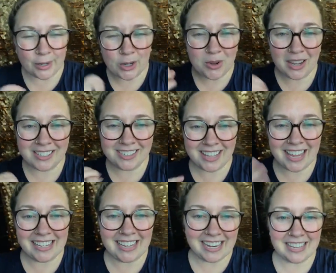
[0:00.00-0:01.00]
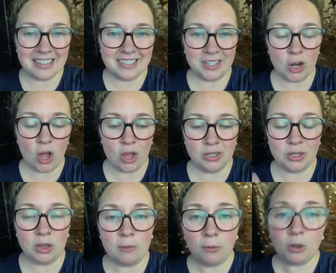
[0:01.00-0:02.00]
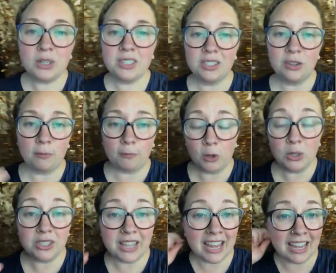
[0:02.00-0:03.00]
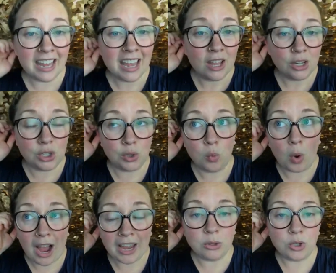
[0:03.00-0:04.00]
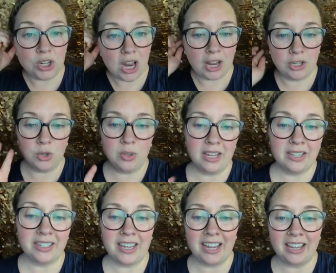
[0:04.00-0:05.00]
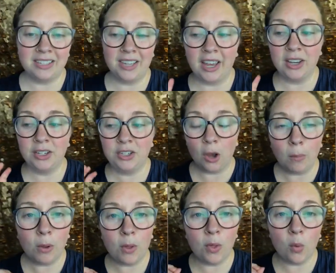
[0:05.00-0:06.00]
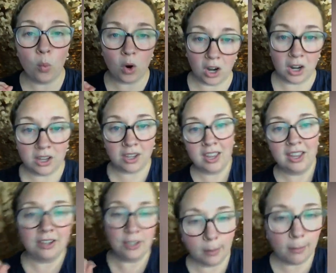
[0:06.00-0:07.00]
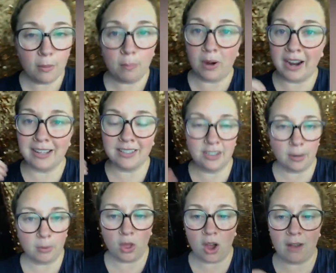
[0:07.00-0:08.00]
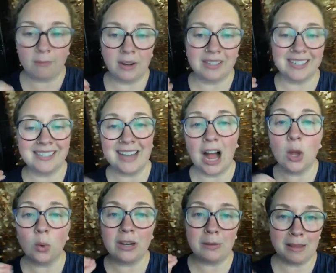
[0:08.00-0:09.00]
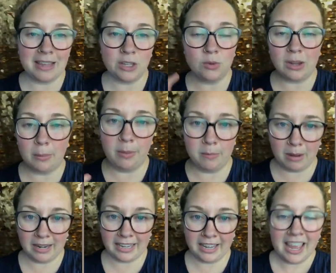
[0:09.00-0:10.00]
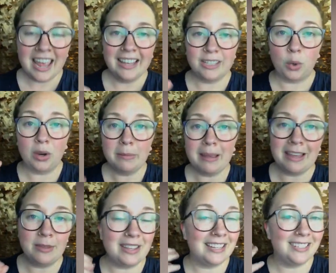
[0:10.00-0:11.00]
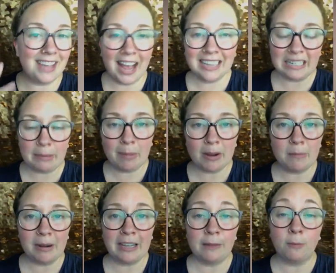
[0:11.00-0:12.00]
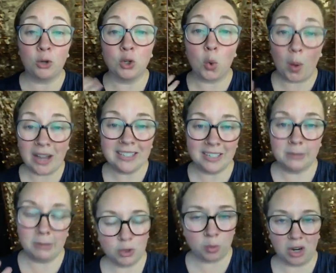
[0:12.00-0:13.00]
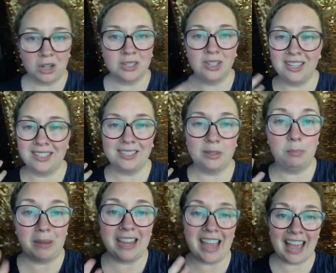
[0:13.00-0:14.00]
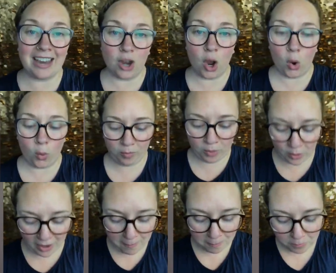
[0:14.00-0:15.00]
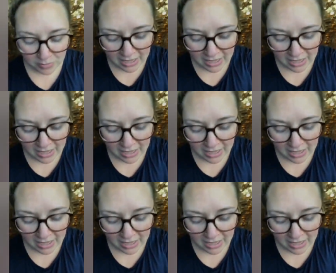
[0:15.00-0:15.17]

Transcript: Are you guys like getting this at all? So the first, the first thing to why you should not do this is double the work double the brands, double the offerings is not going to make you double the money. It's going to make you the exact same amount of money for twice as much work. So this is a big NO, okay?